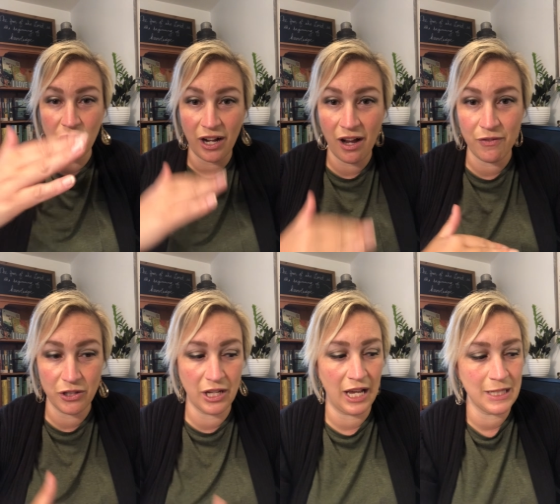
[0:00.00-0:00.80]
going to cover
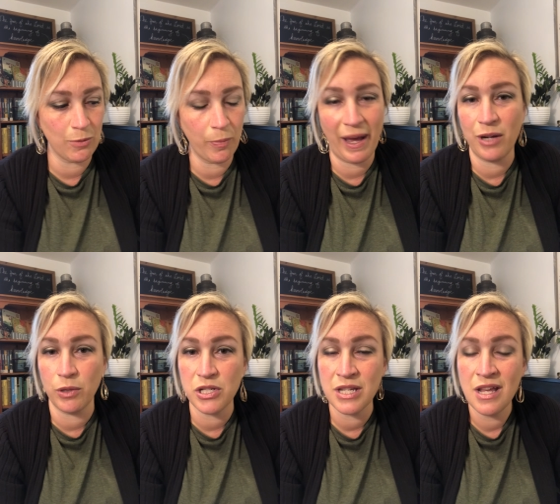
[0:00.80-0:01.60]
the gospel
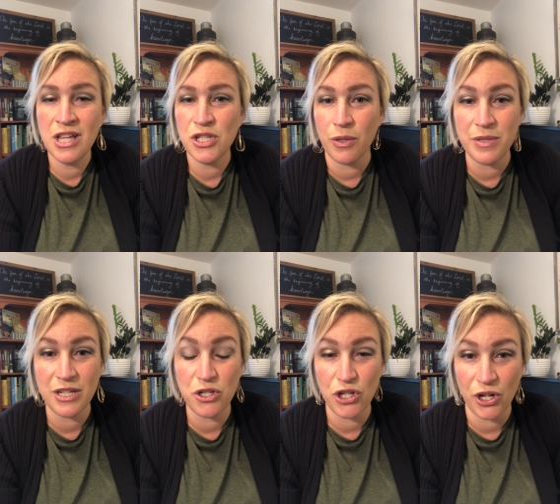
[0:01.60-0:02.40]
backwards. So I was
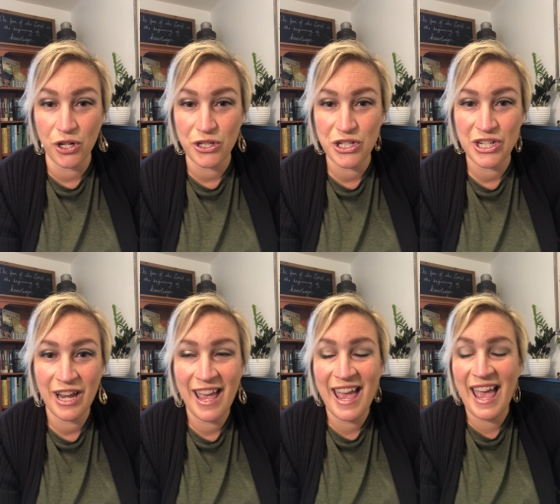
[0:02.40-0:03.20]
in church
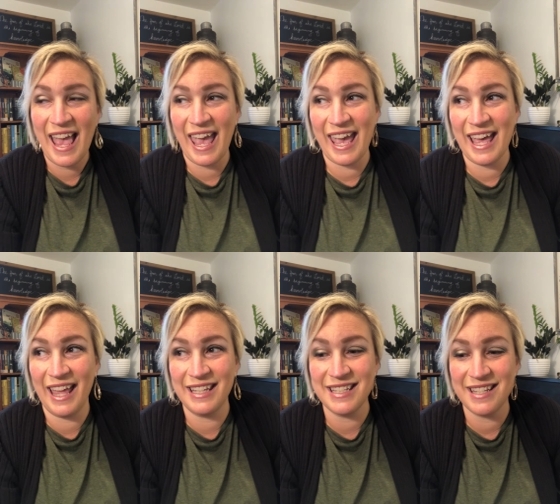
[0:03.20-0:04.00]

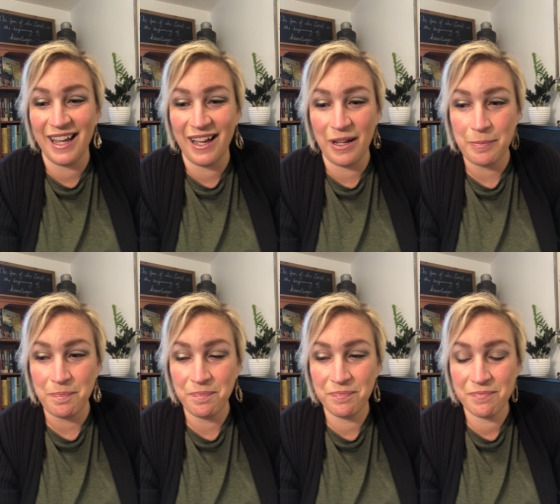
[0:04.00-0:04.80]
and
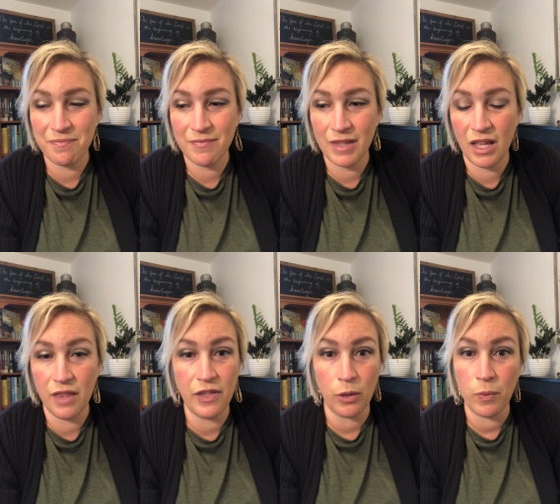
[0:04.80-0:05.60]
um,
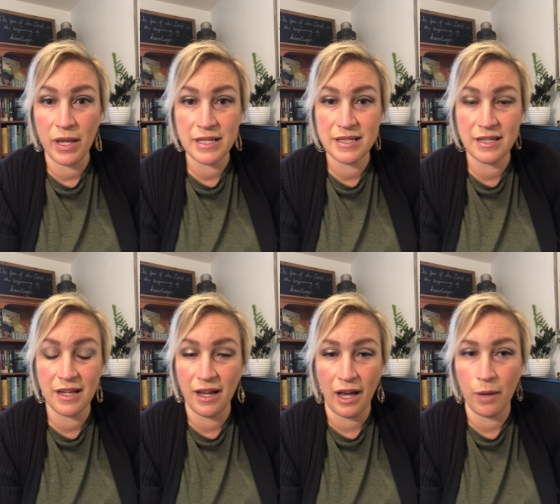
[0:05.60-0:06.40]
there was,
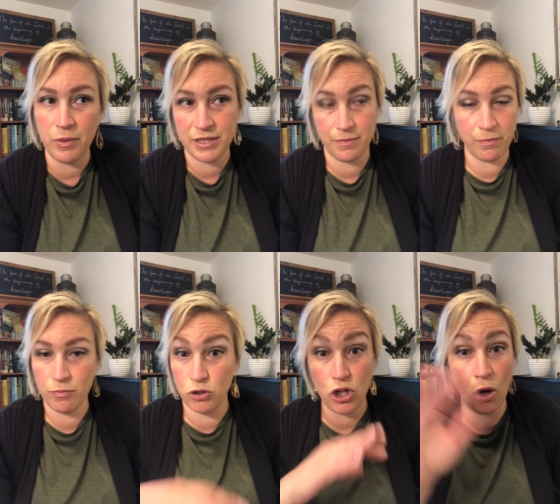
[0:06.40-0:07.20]
I was
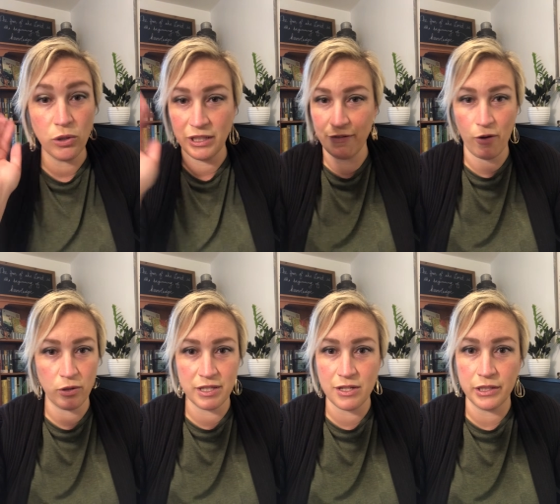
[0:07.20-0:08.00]
totally
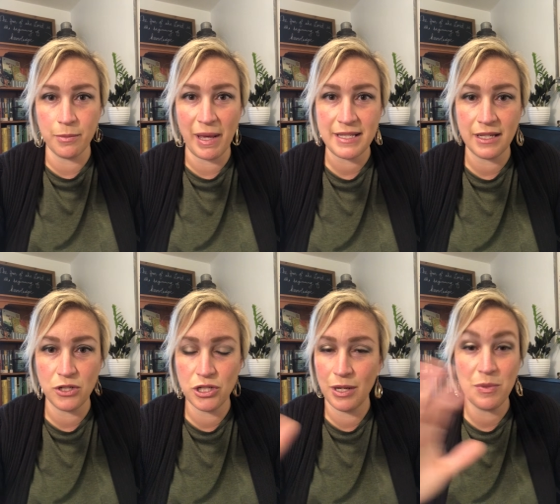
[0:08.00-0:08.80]
focused on the
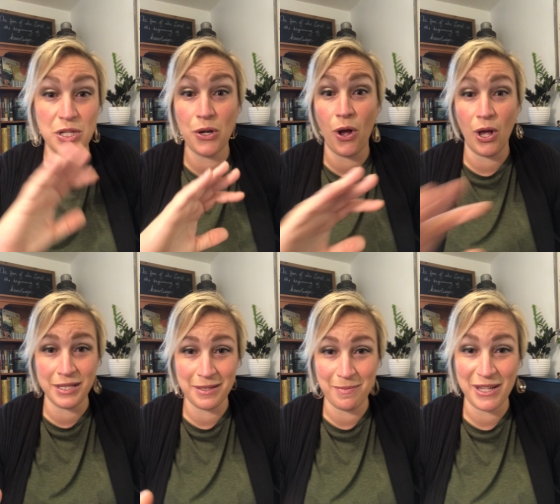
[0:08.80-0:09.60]
message. It was an
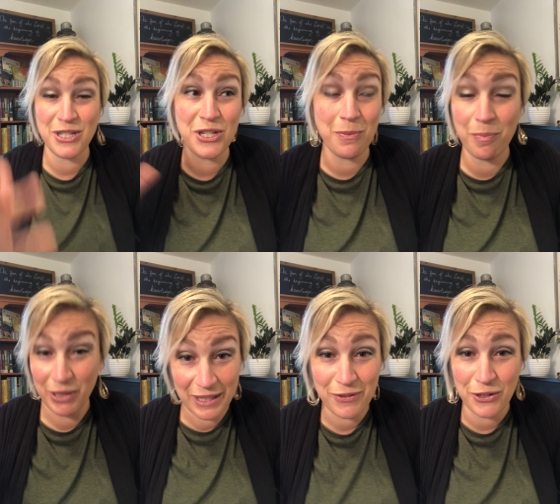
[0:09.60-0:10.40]
awesome message.
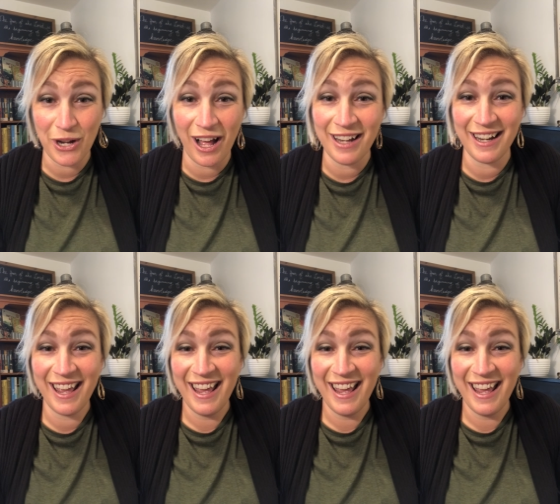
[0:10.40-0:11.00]
Believe it or not,